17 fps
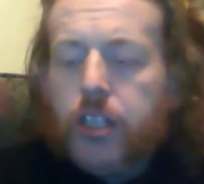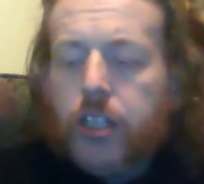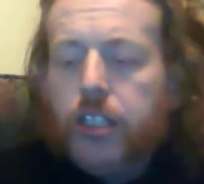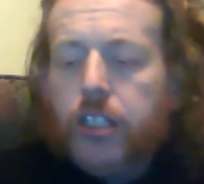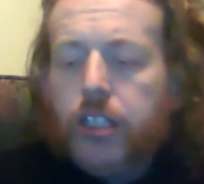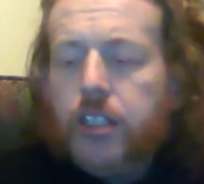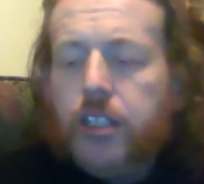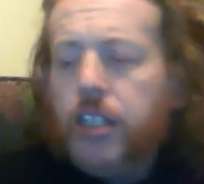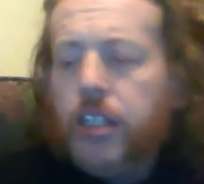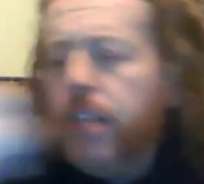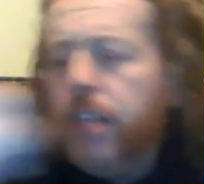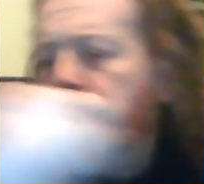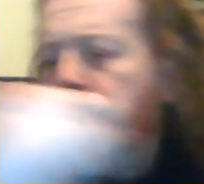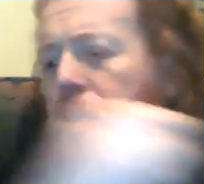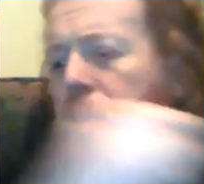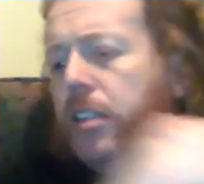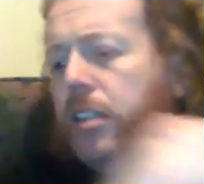There have
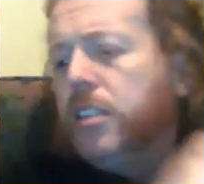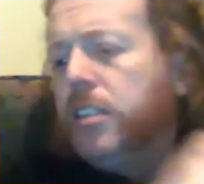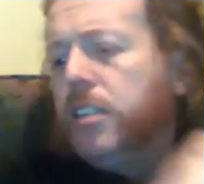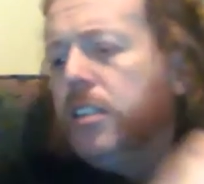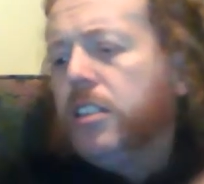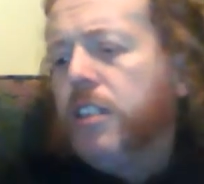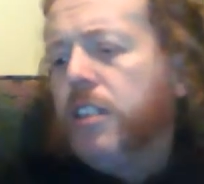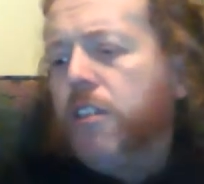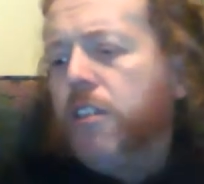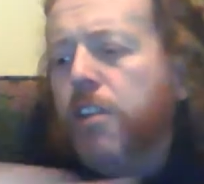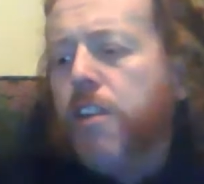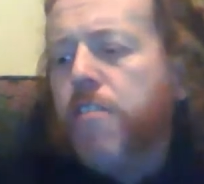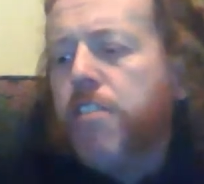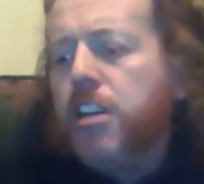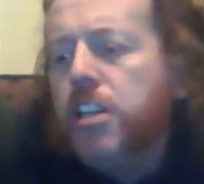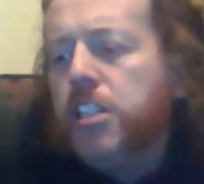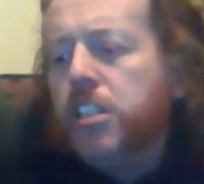been several
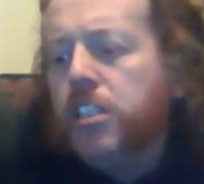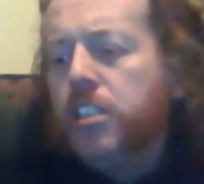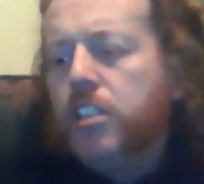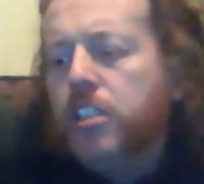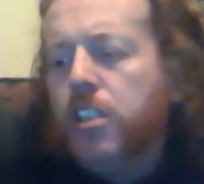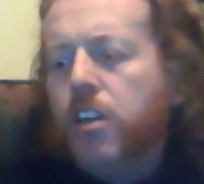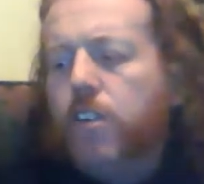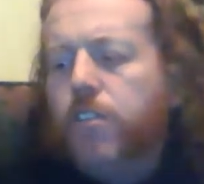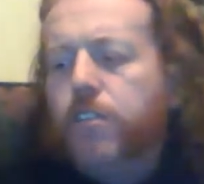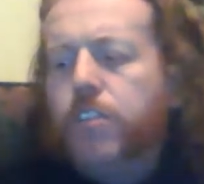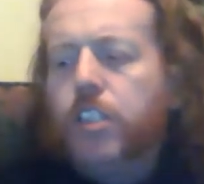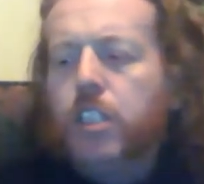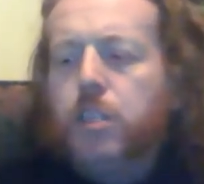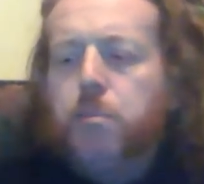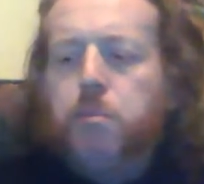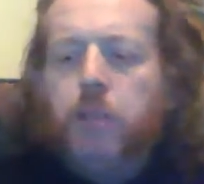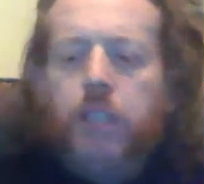variations of
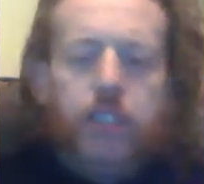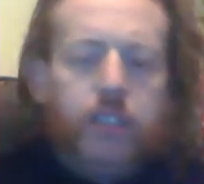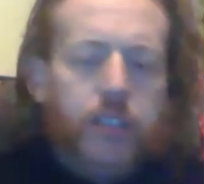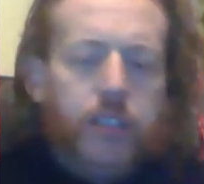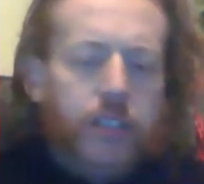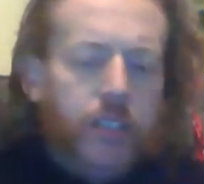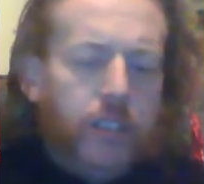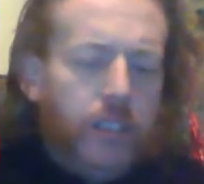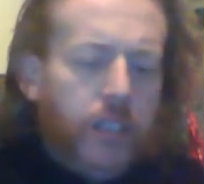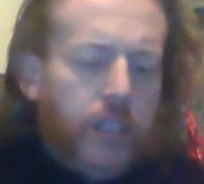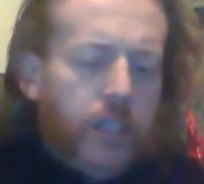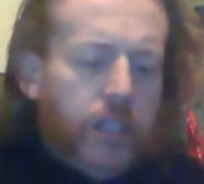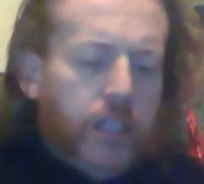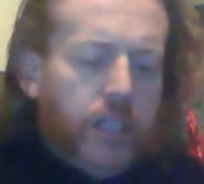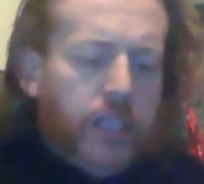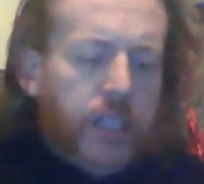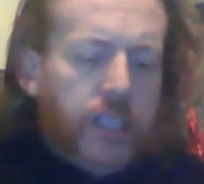this beer
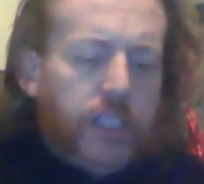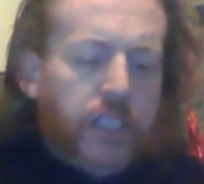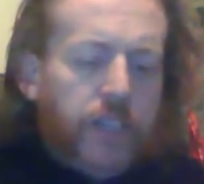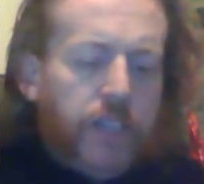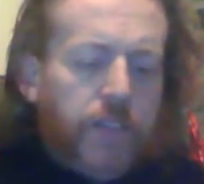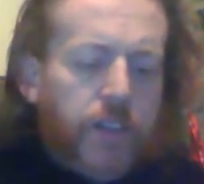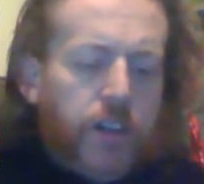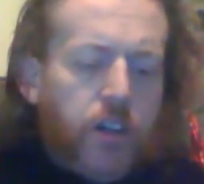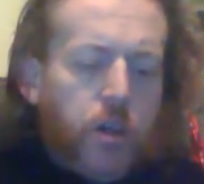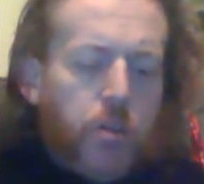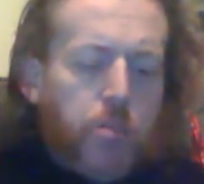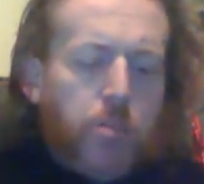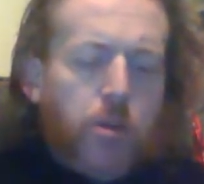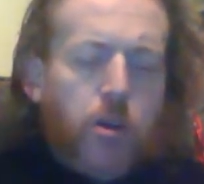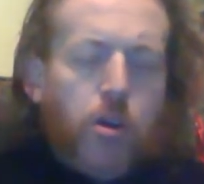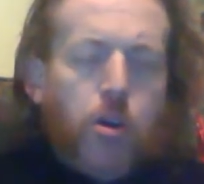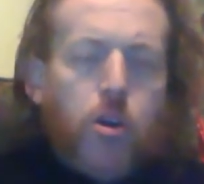in different
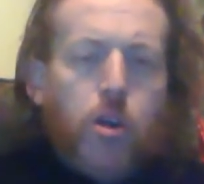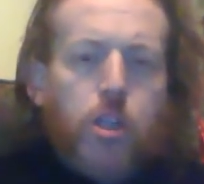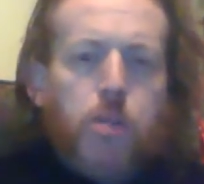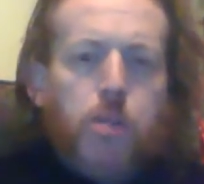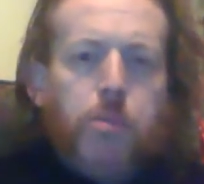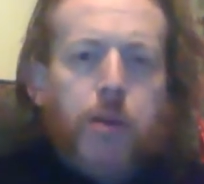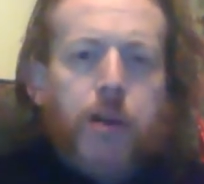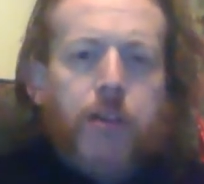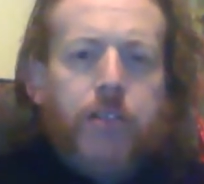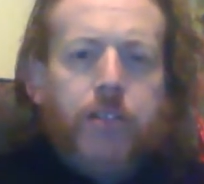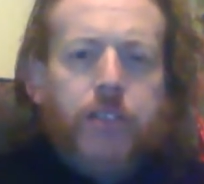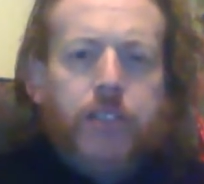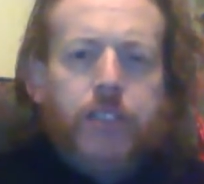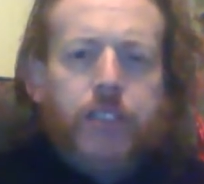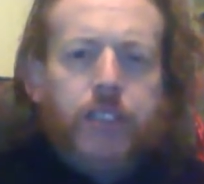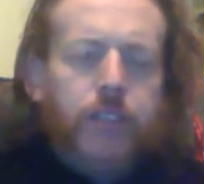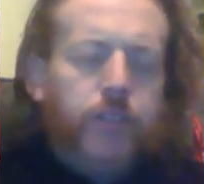oak, oak
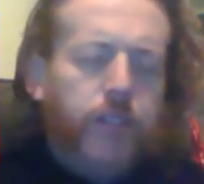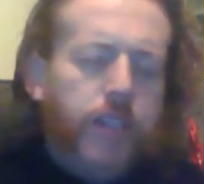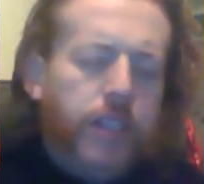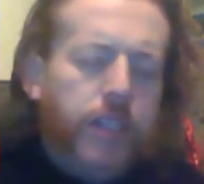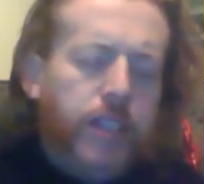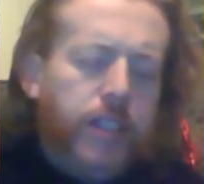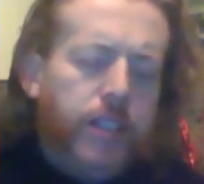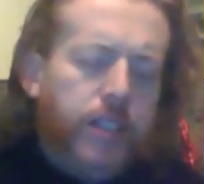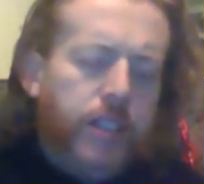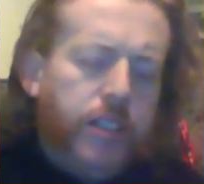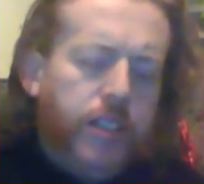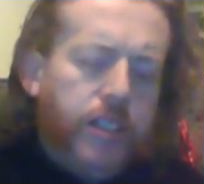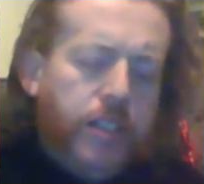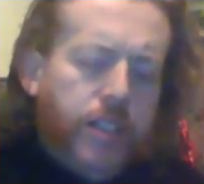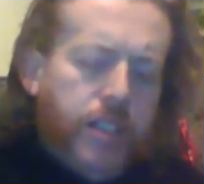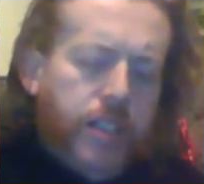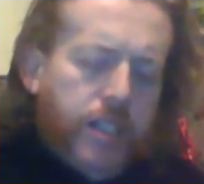barrels and stuff like
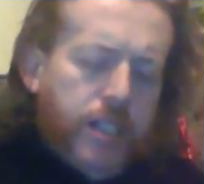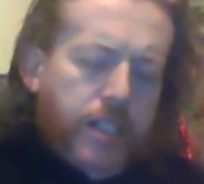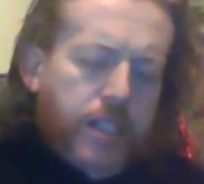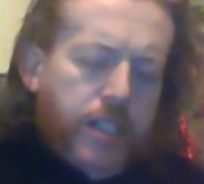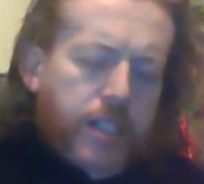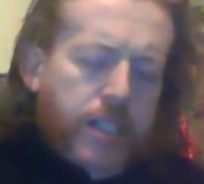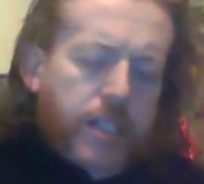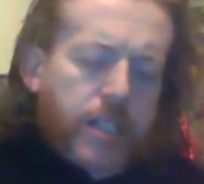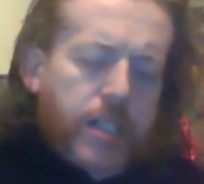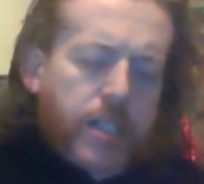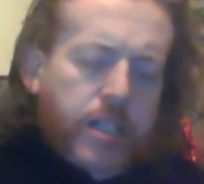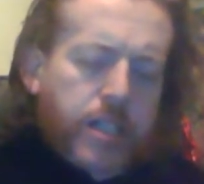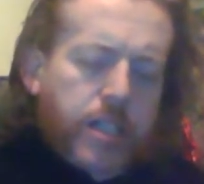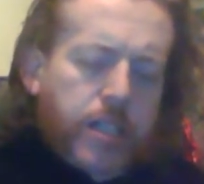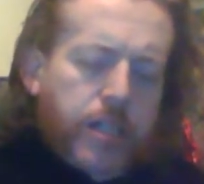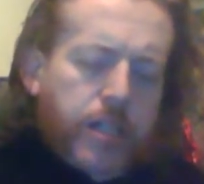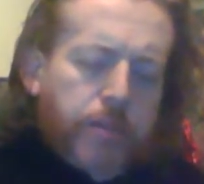that.
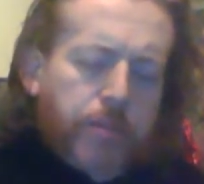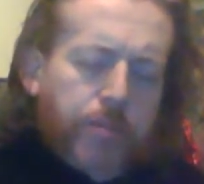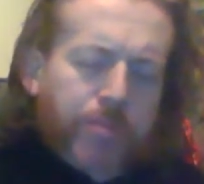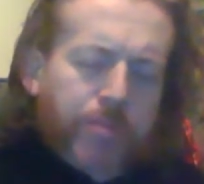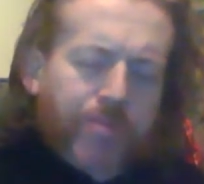Um,